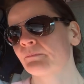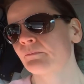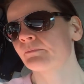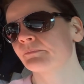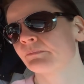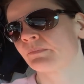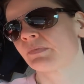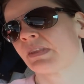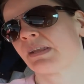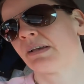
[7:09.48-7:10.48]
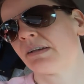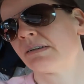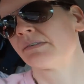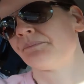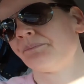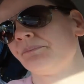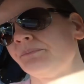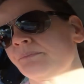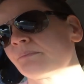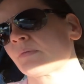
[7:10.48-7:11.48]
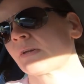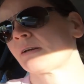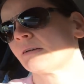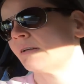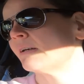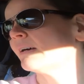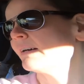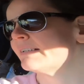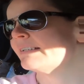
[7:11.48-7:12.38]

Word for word: somewhere far more easily accessible.